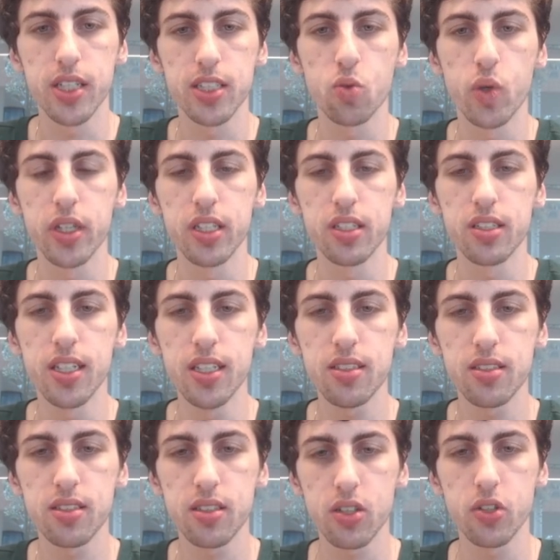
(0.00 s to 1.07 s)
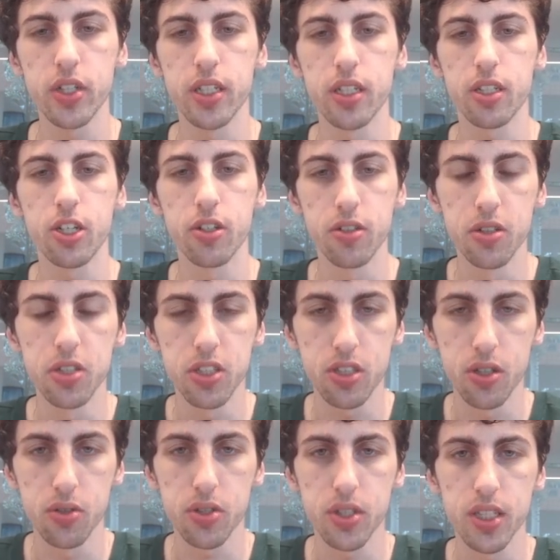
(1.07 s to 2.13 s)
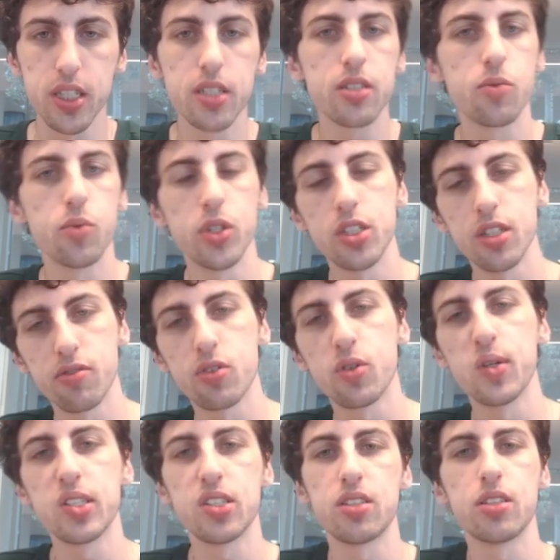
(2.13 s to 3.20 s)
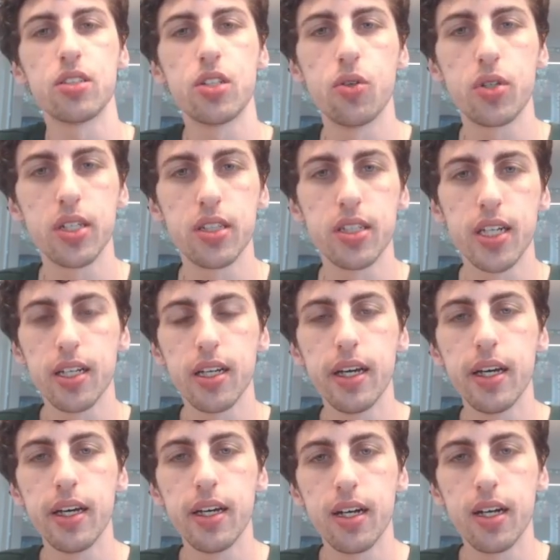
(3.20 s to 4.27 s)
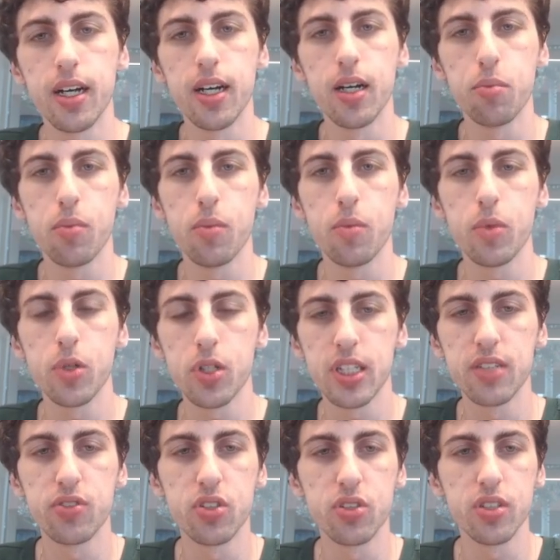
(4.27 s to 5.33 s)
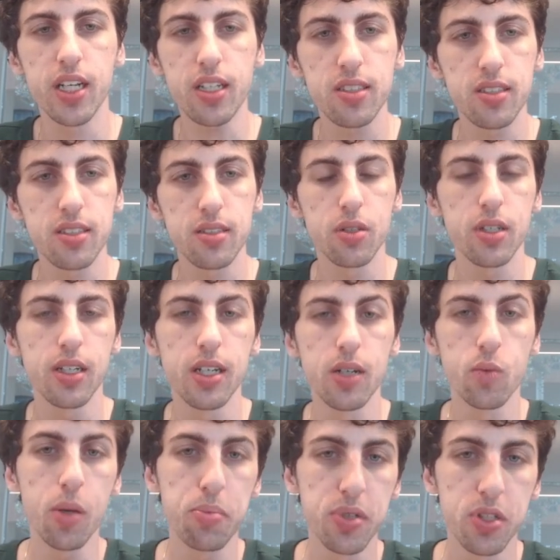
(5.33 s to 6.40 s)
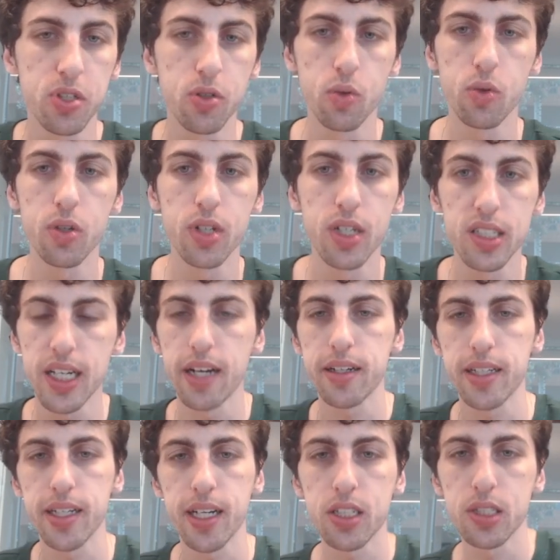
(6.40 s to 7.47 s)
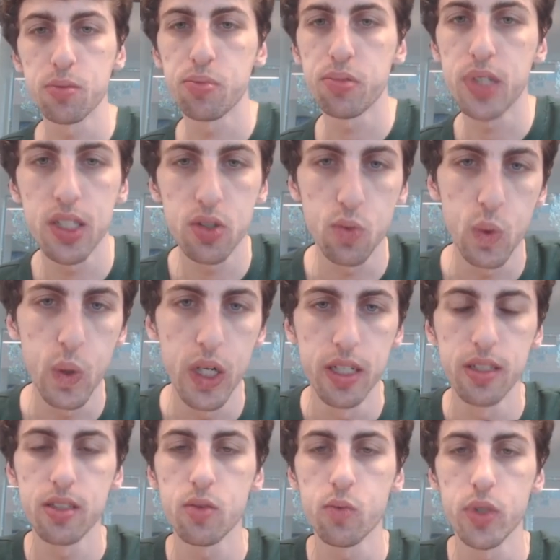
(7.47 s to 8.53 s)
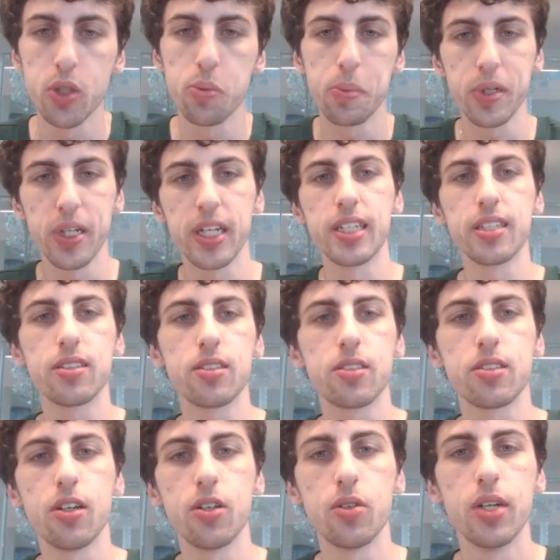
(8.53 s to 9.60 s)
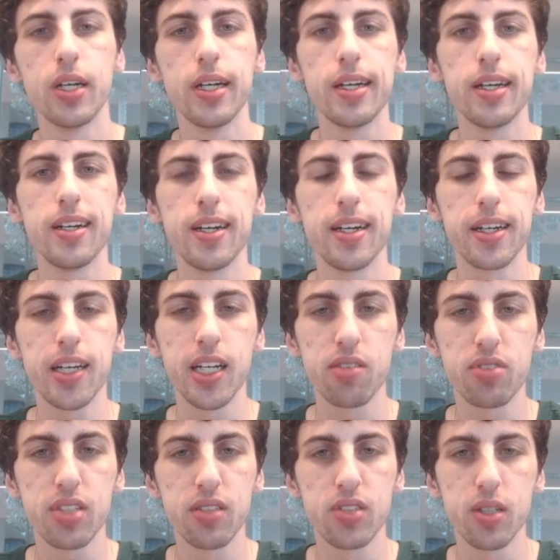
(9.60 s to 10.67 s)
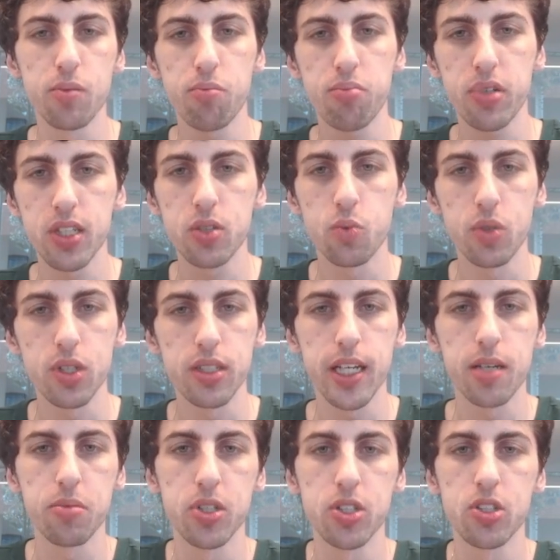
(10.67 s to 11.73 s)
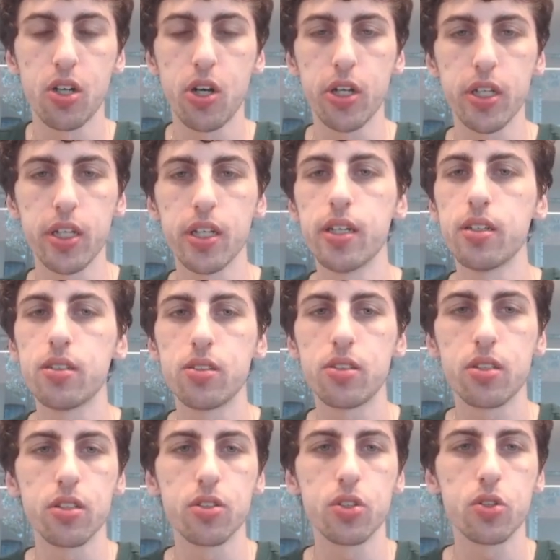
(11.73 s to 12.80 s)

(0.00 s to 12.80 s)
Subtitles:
gets, when this hits, create a courage token, which of course is the token that gives your next weapon or attack action +1 when you play it. So it kind of gives it +1 damage on hit to your